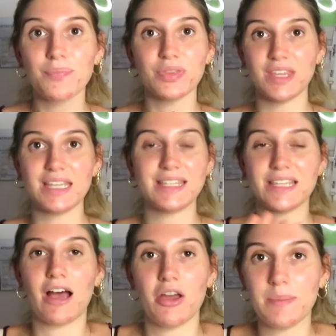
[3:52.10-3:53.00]
the
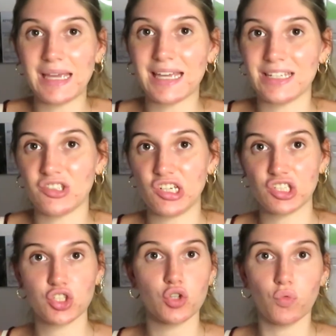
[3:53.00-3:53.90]
timing is
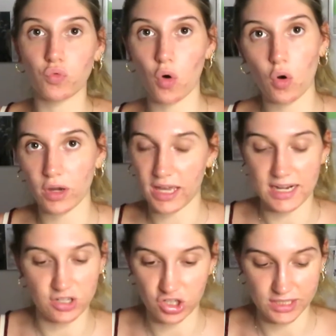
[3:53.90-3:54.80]
just wrong
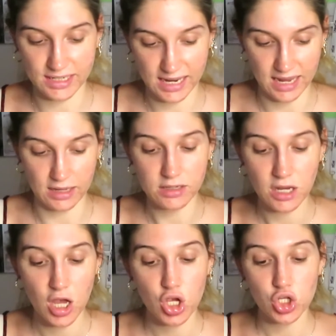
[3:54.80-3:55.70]
and I just can't
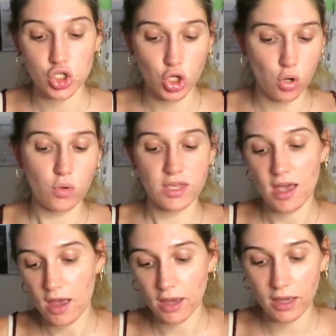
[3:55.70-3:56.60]
so
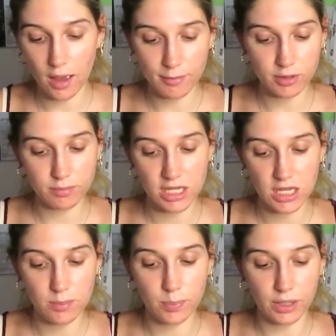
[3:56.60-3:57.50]
yeah come at
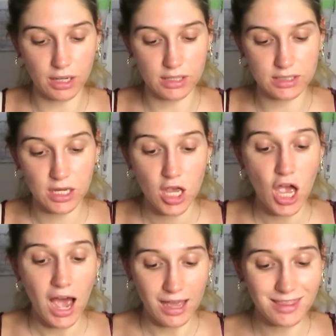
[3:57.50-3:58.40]
me but
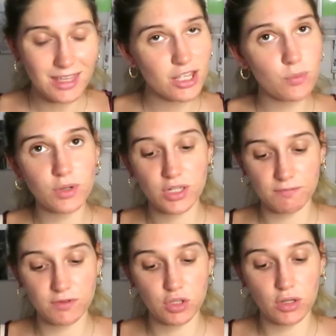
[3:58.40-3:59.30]
I think you would
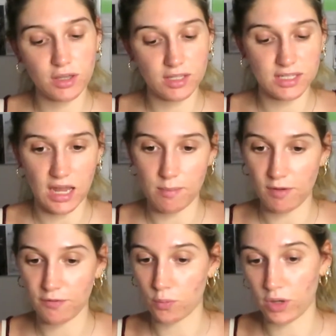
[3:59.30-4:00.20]
have done the same
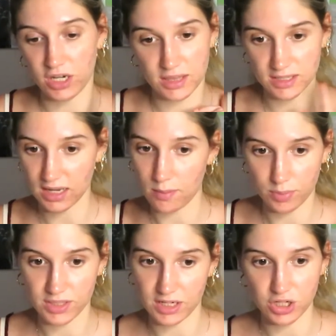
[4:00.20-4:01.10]
you were in the same
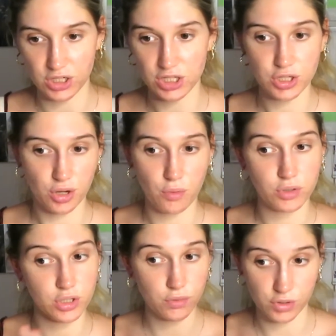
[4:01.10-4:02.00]
position so
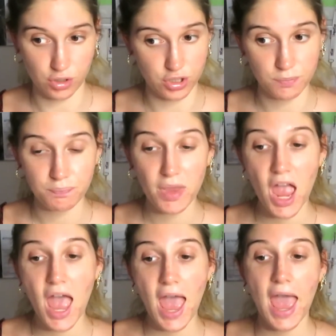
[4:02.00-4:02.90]
don't judge
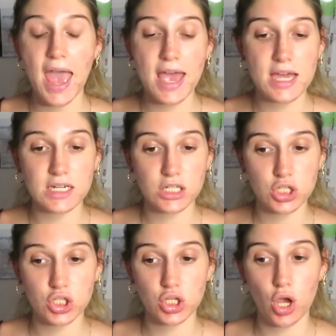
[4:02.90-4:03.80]
and
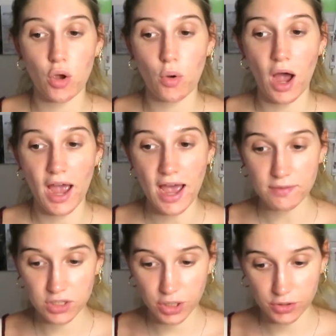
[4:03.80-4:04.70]
so I
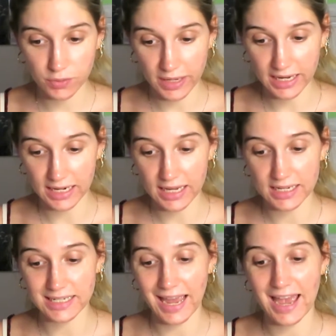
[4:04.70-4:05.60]
have to go to
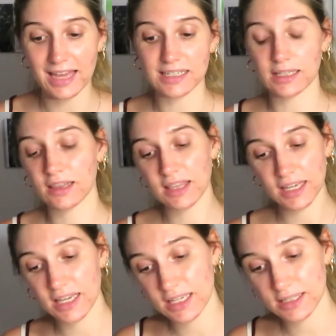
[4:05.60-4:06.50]
England and
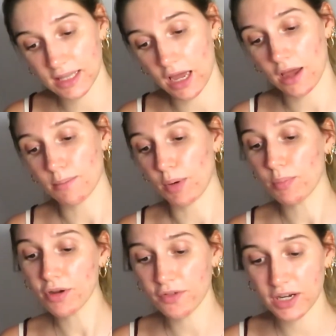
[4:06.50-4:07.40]
thing is that my
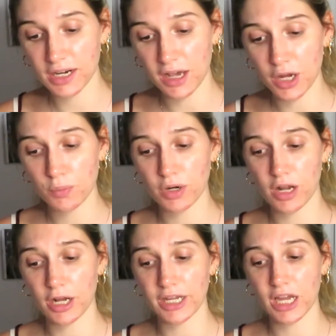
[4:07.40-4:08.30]
boyfriend and I were
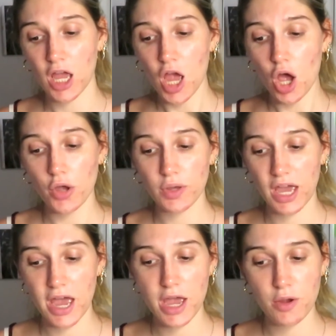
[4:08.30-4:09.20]
like
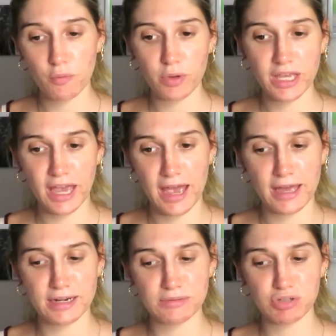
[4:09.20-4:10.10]
okay we
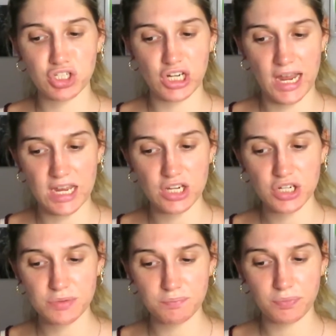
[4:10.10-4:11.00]
can
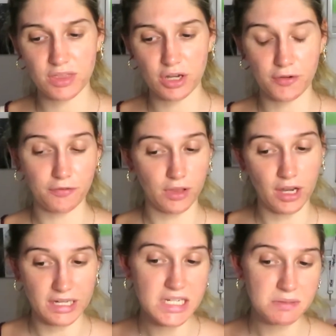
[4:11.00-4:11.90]
change the
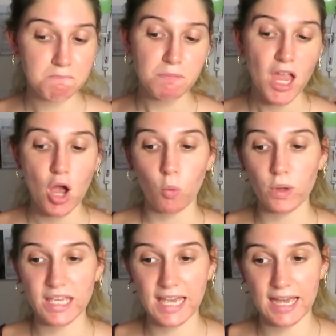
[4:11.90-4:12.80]
flight
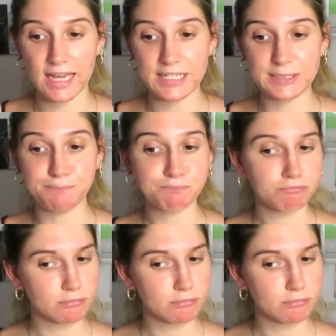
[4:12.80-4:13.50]
we can